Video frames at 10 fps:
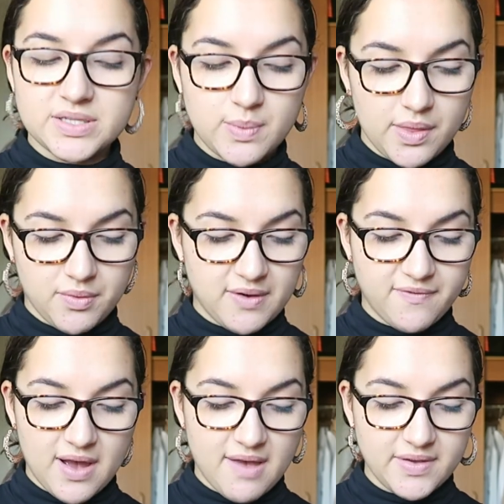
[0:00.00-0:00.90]
plus
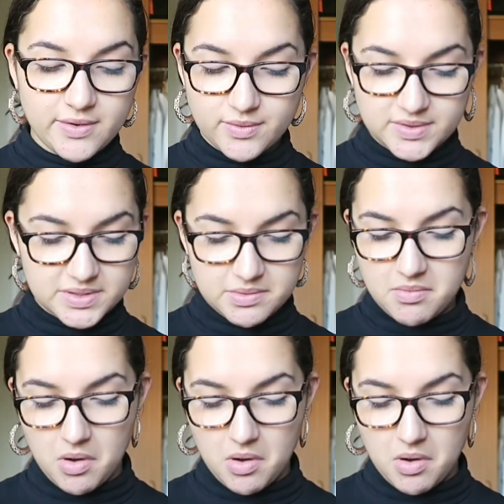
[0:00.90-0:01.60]
135 equals